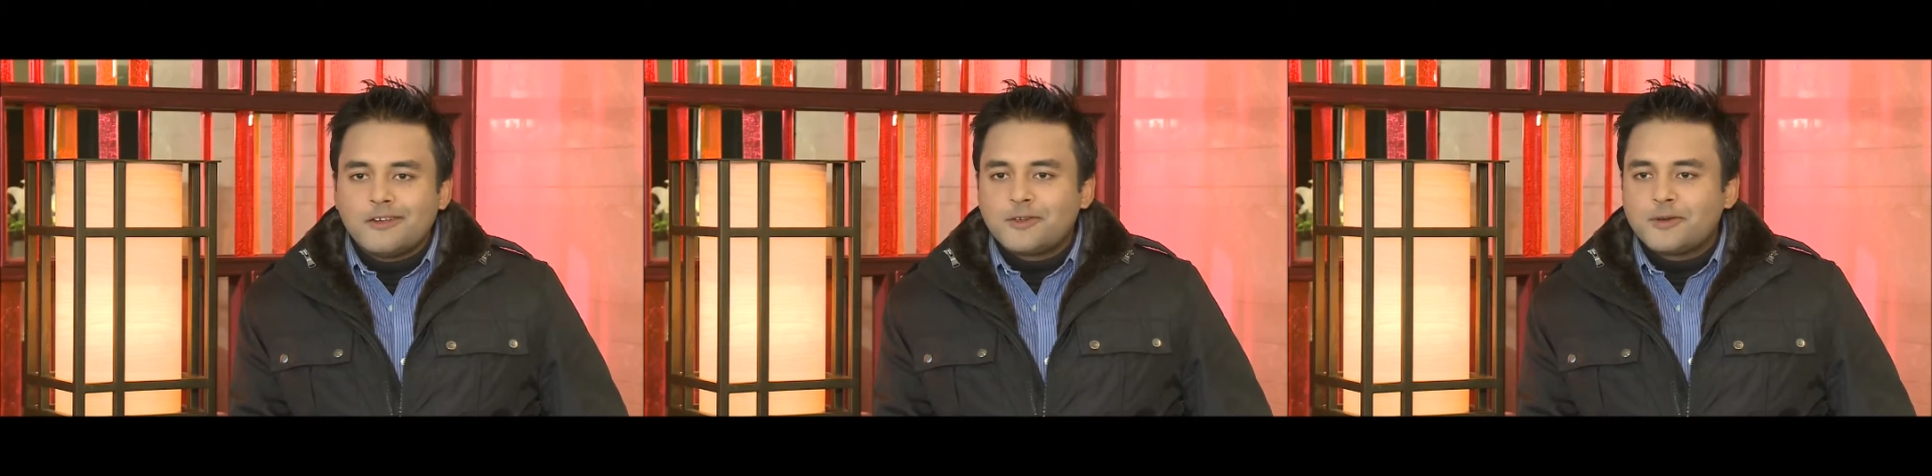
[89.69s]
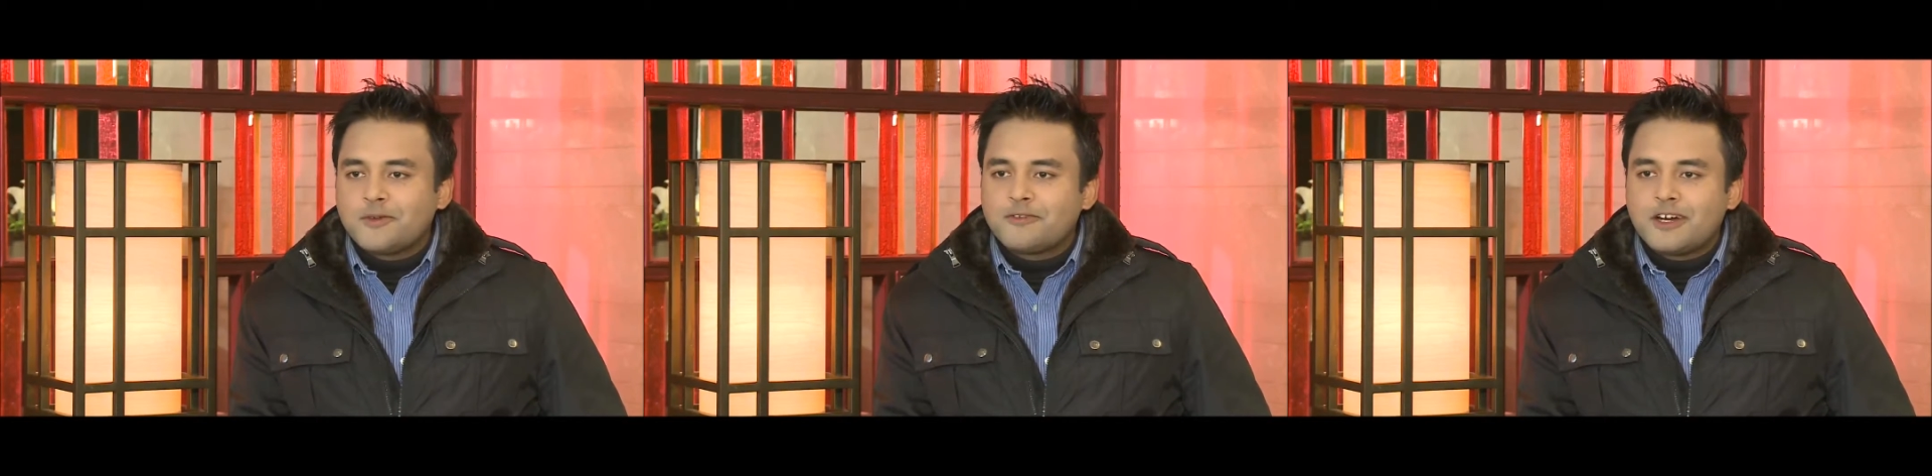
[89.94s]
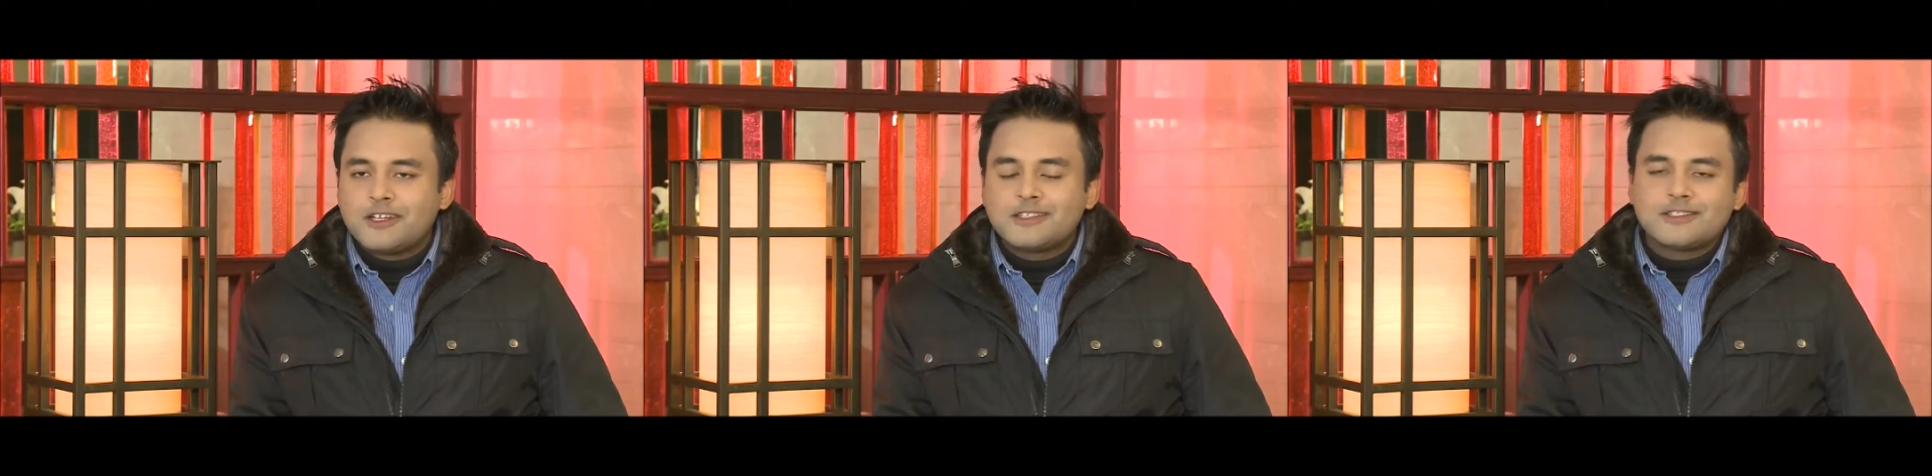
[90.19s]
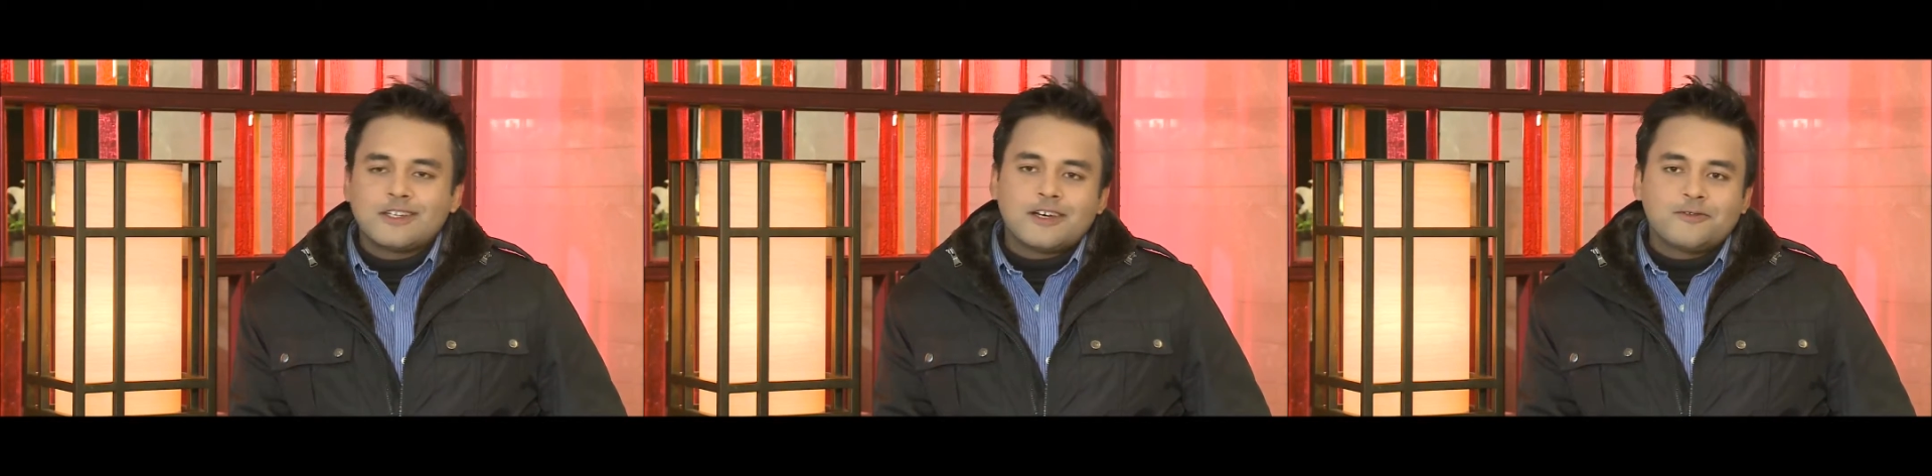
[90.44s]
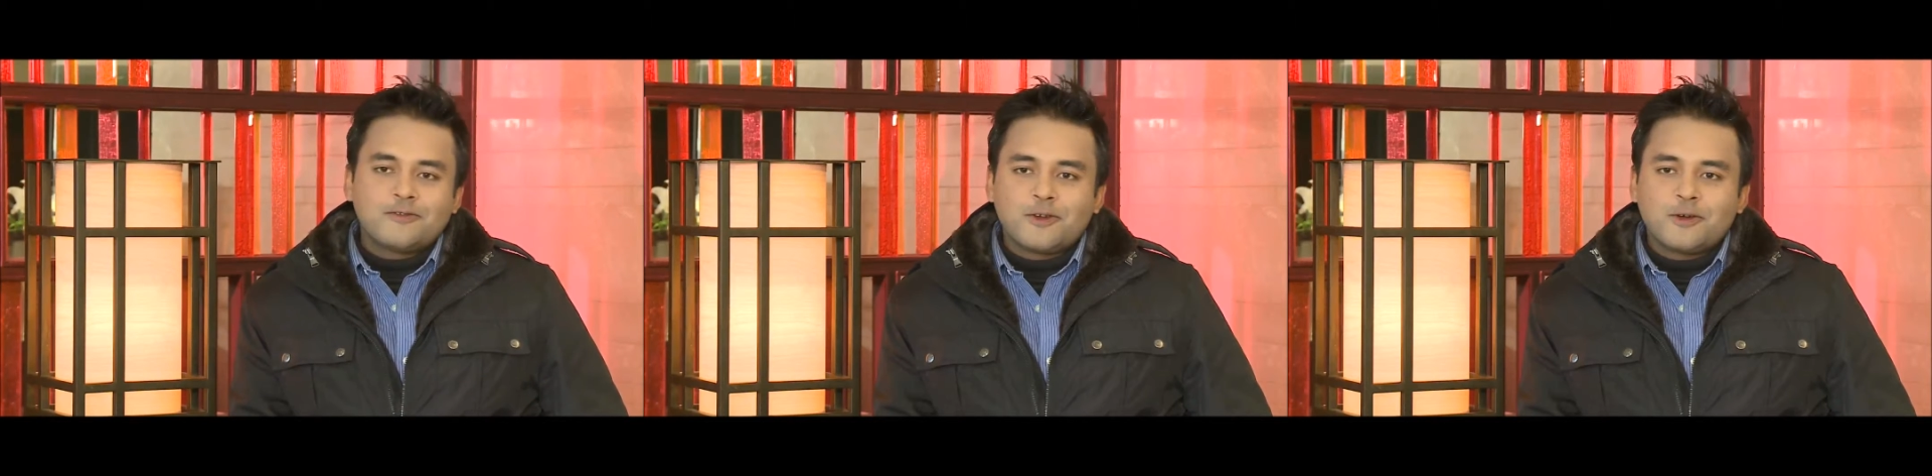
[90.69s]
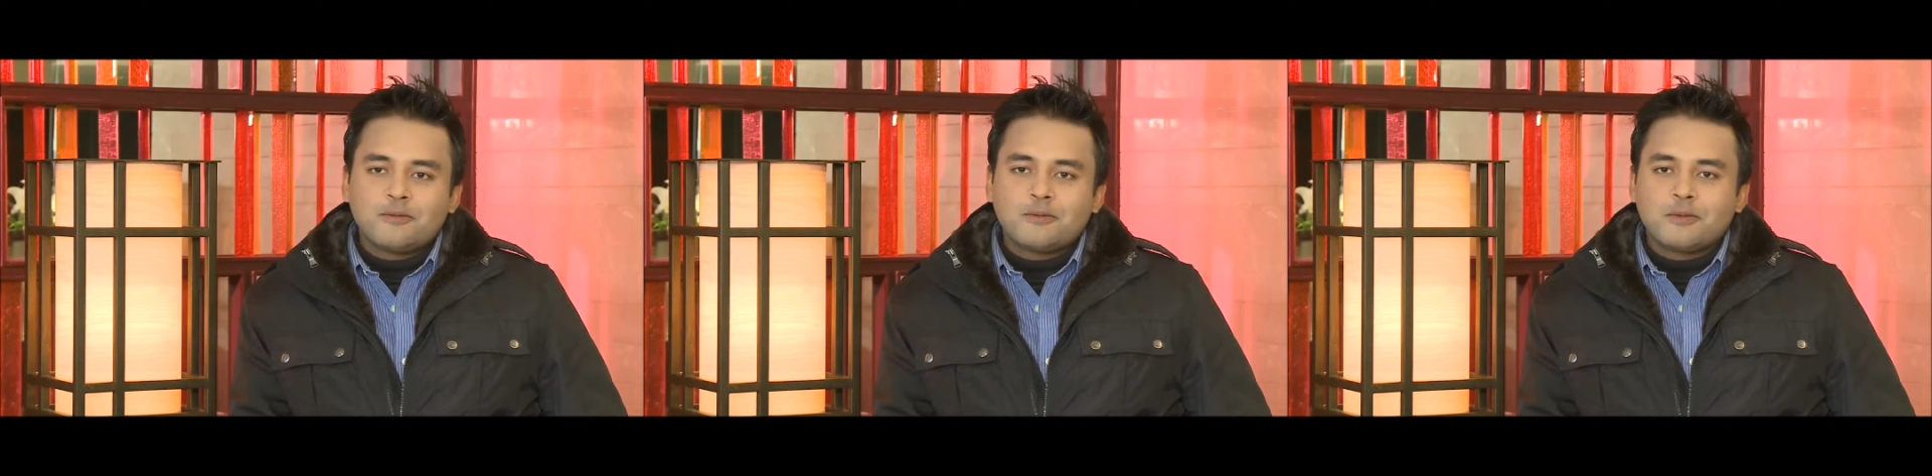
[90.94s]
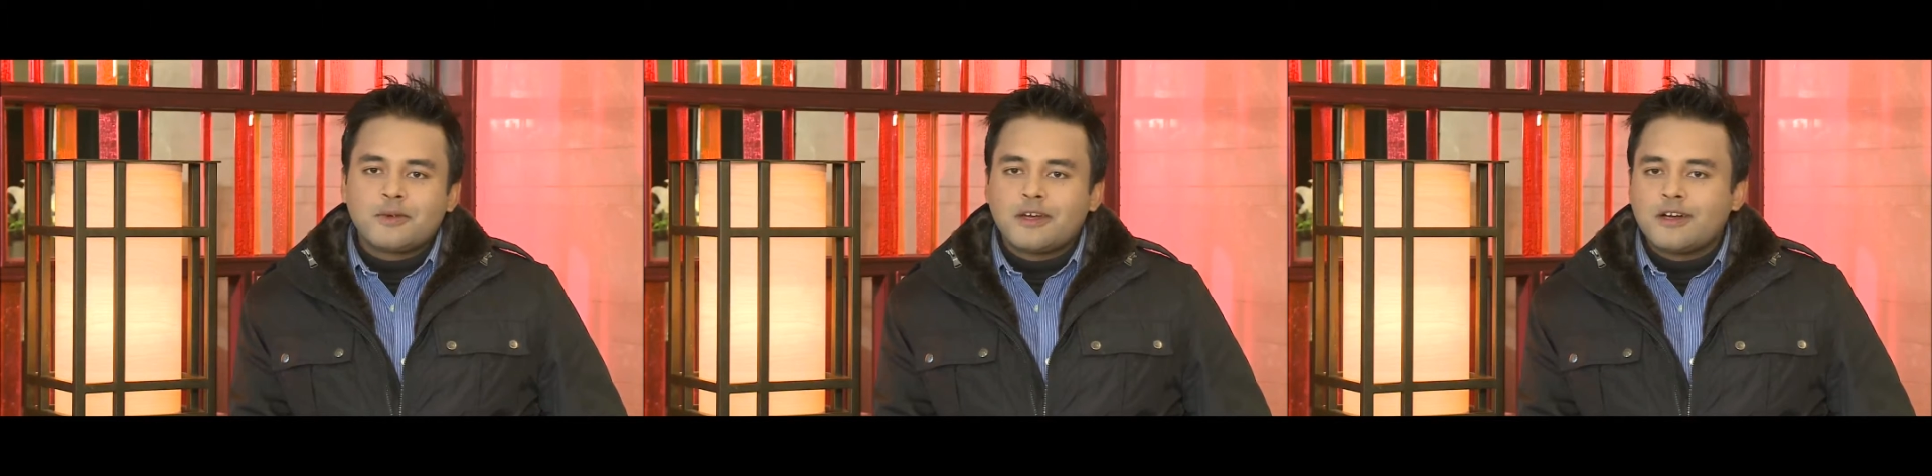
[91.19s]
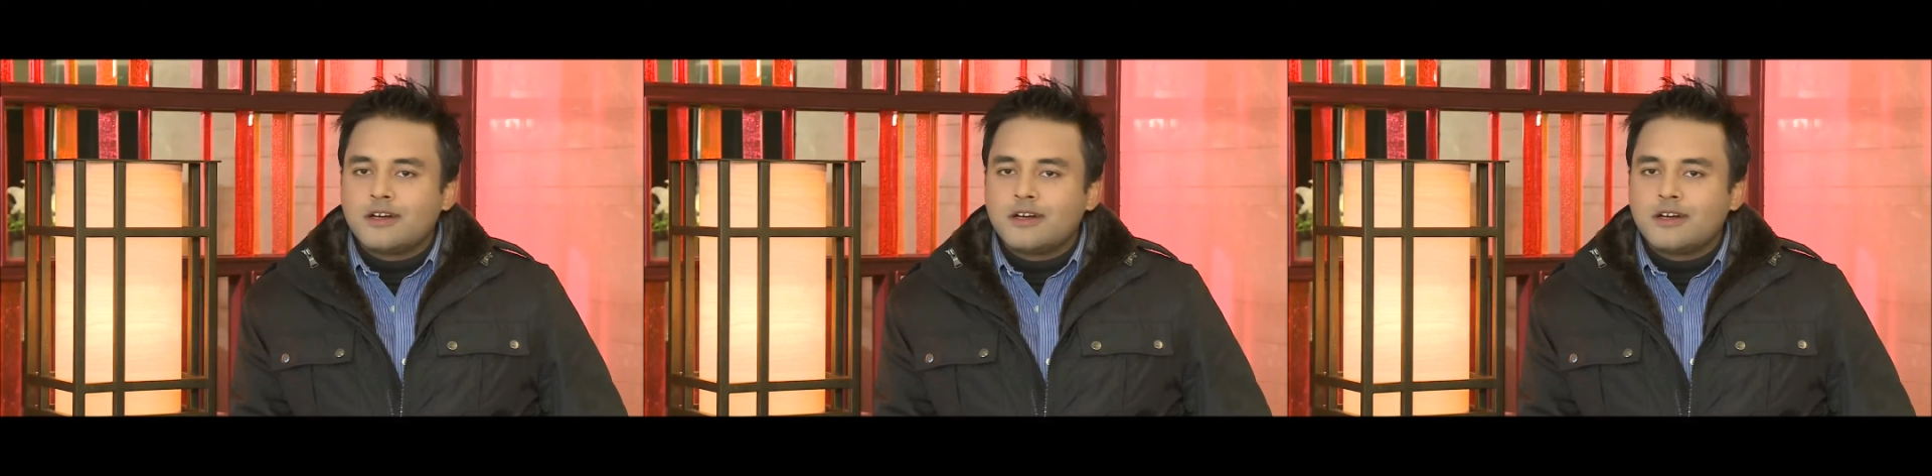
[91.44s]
from Afghanistan, from